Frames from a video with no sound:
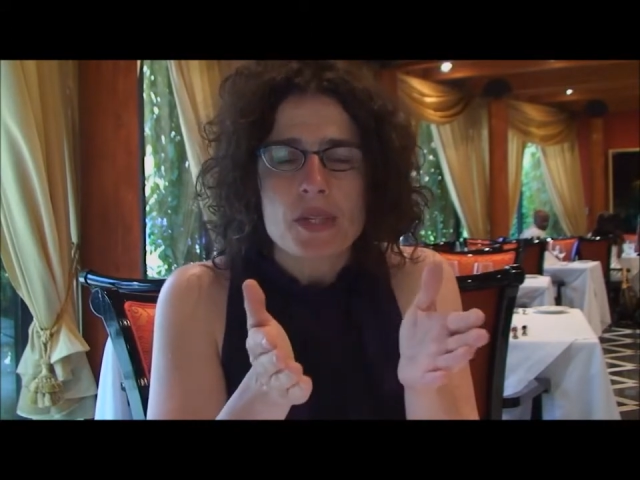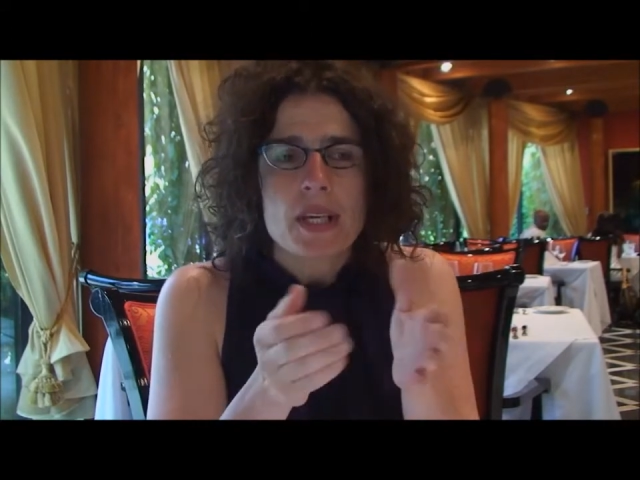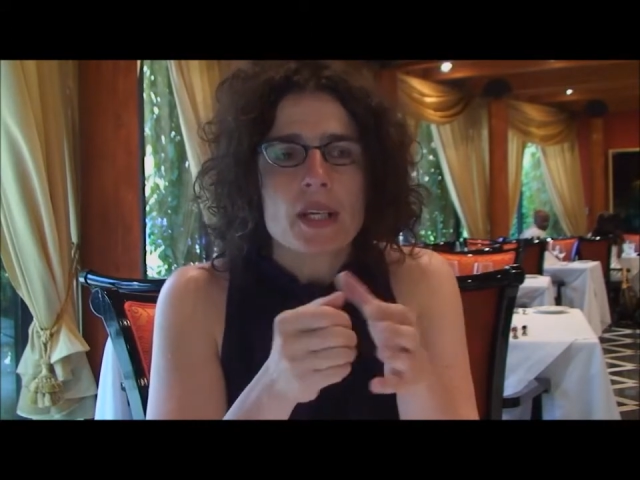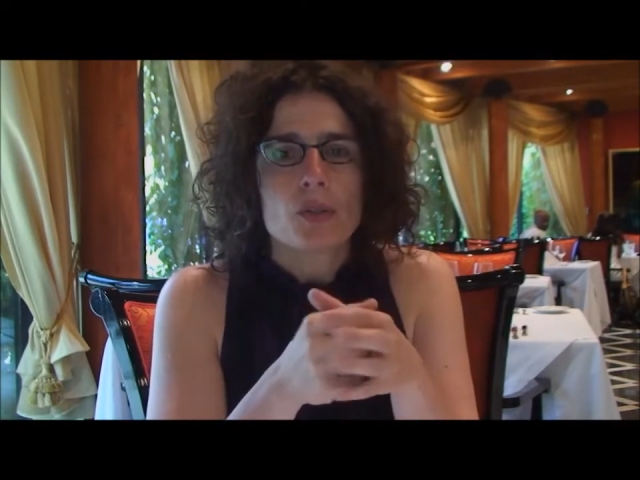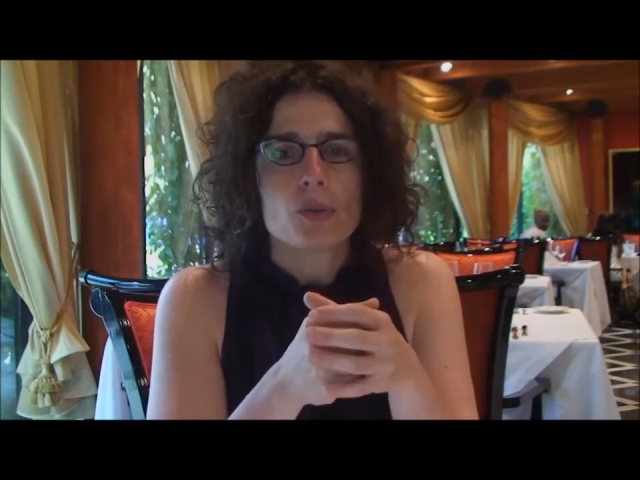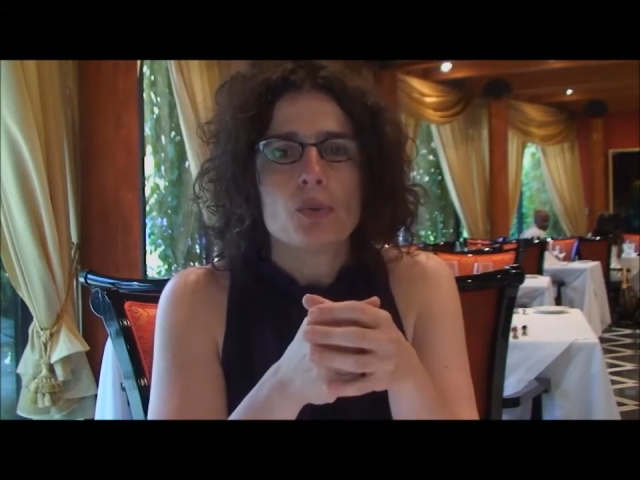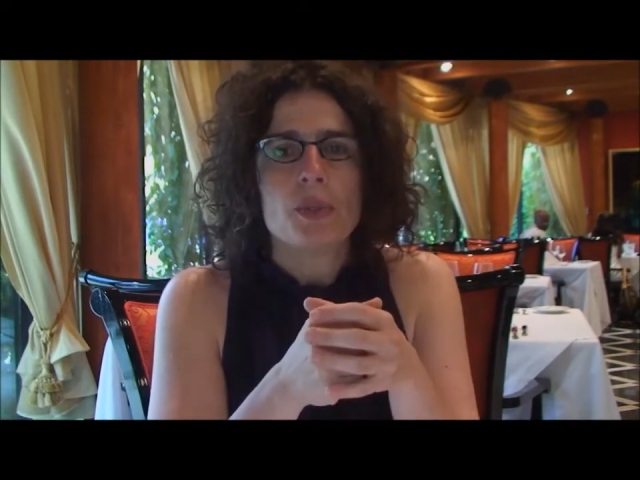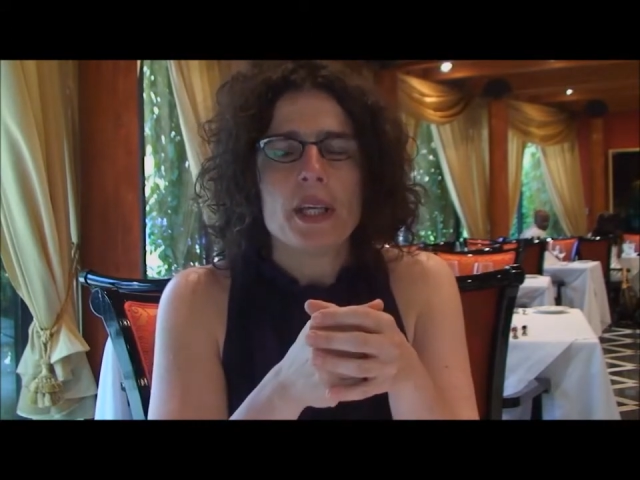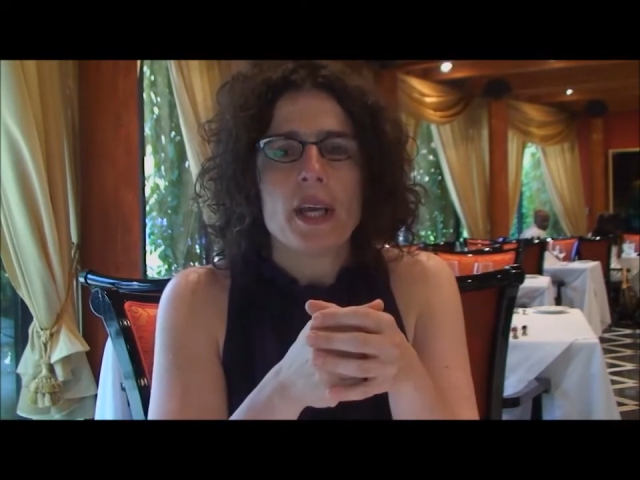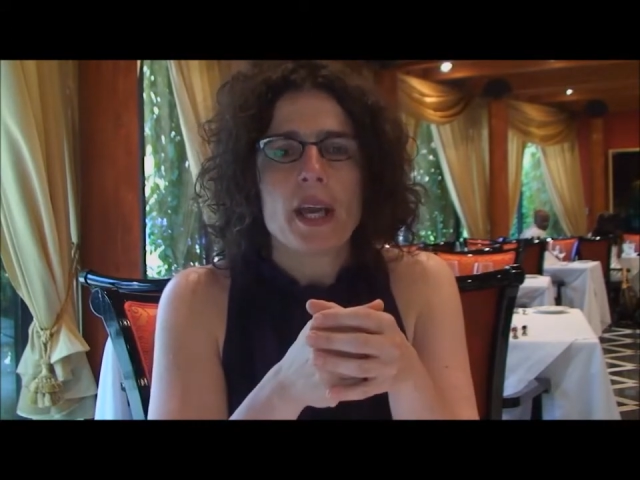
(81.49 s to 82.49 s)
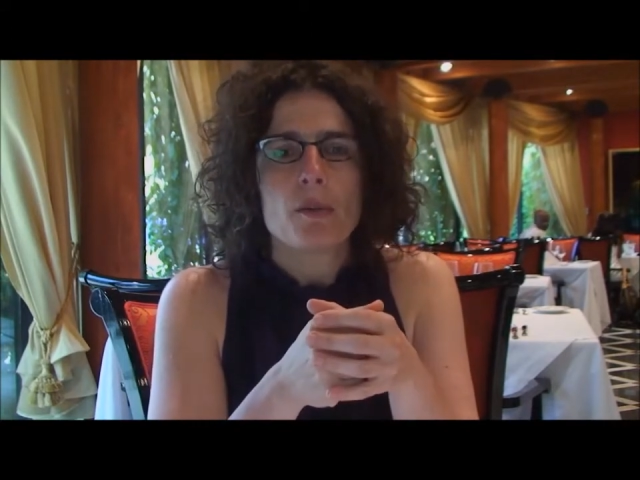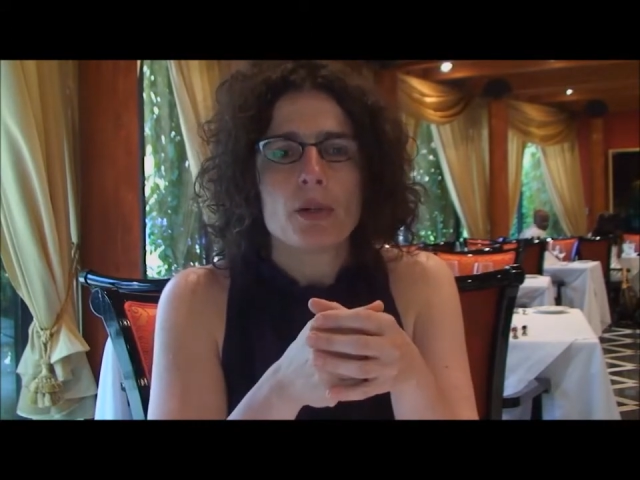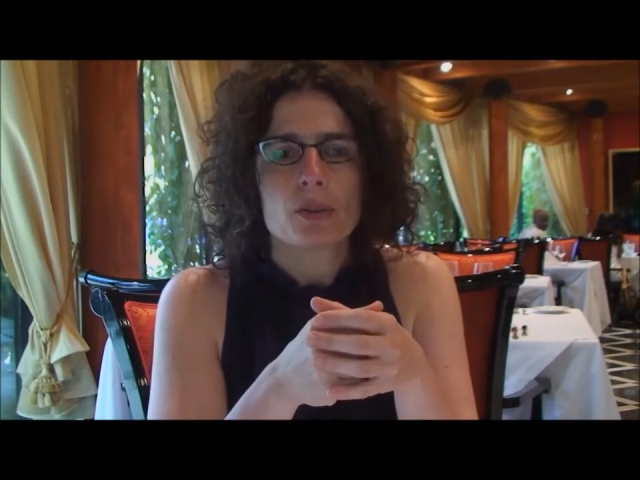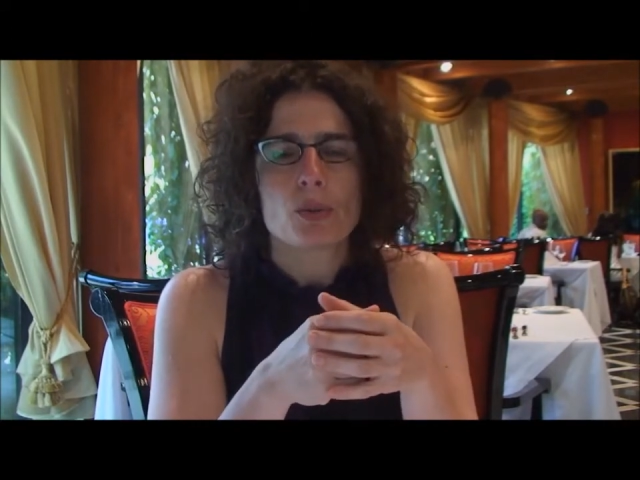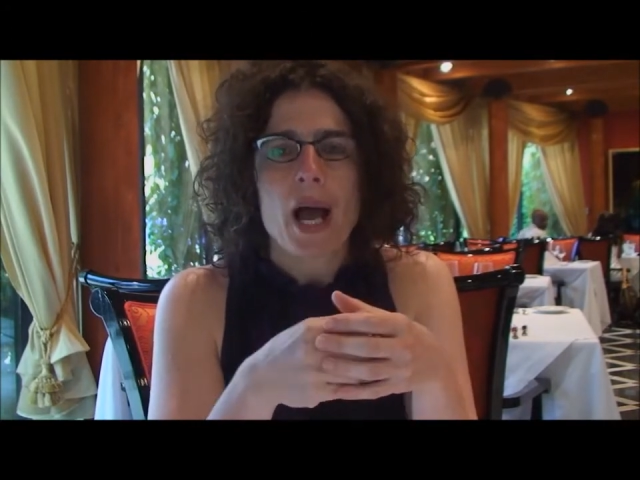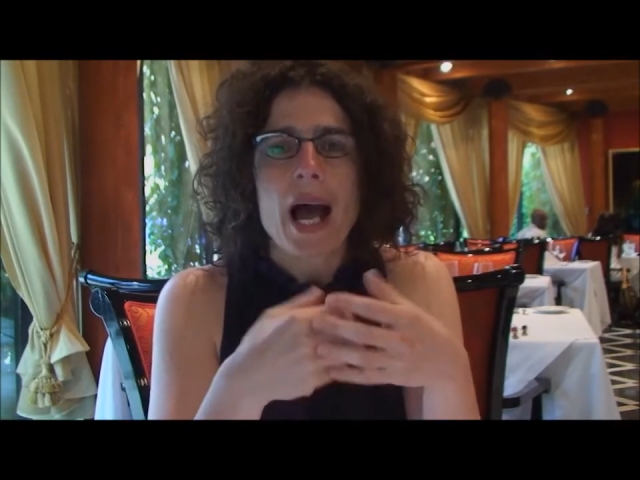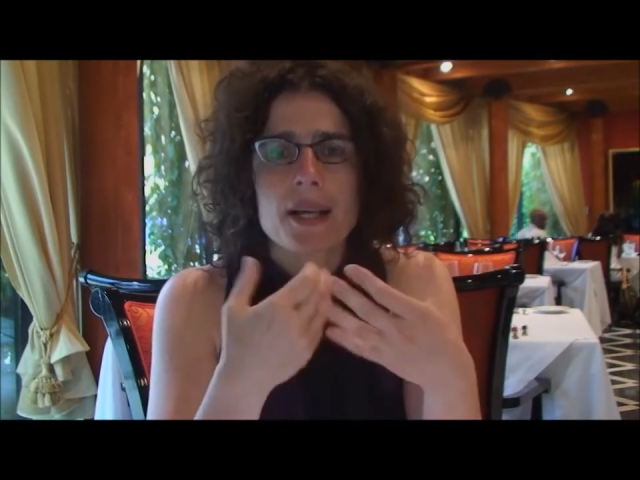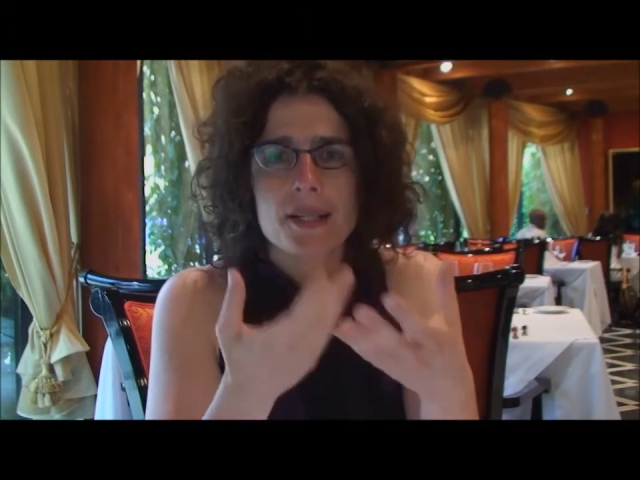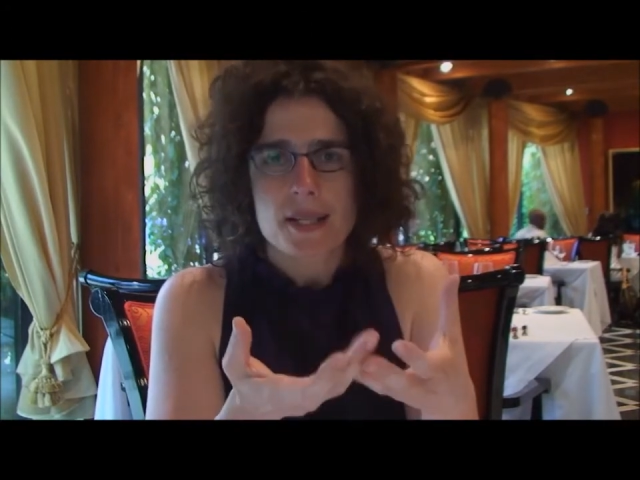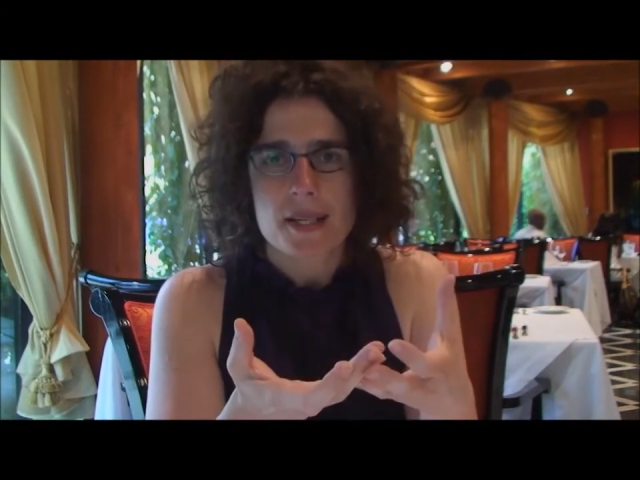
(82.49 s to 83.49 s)
to be able to
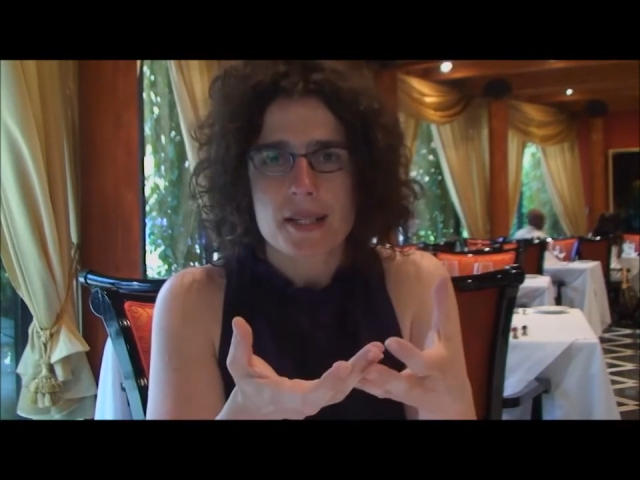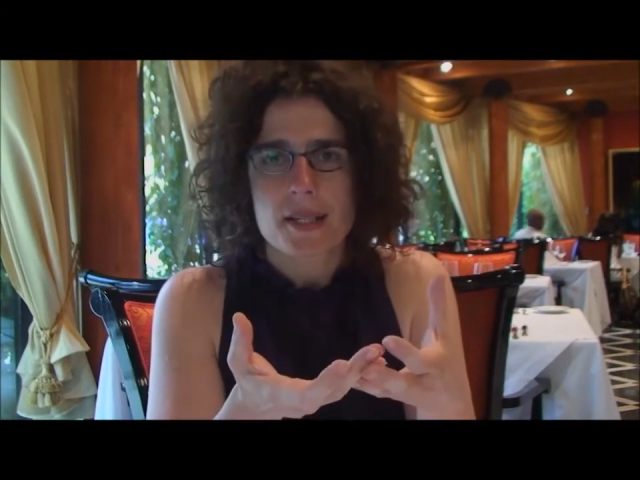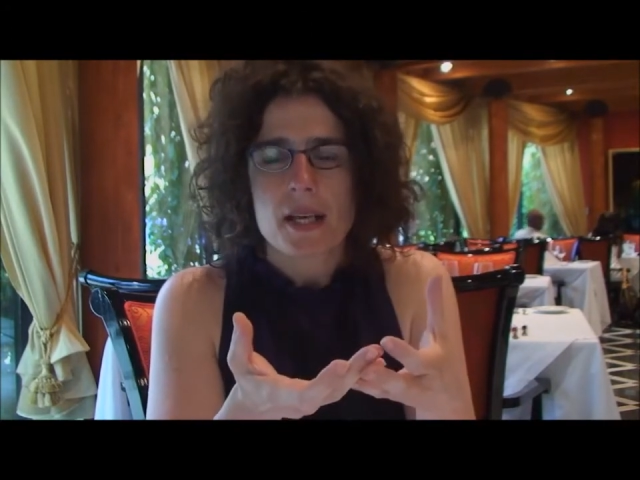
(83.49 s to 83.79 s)
access